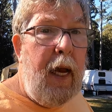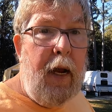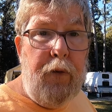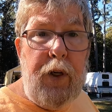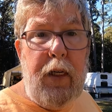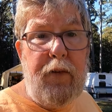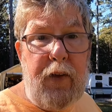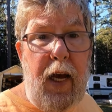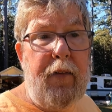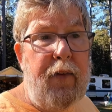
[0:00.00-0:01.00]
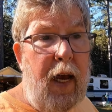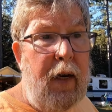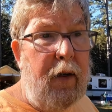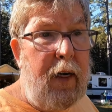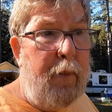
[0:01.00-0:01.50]
and reassess
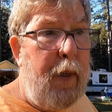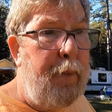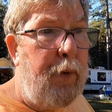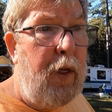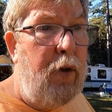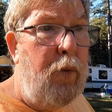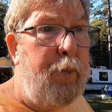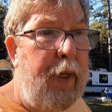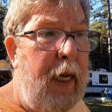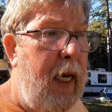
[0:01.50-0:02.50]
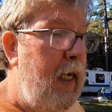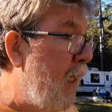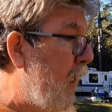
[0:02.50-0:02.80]
and come up with a new plan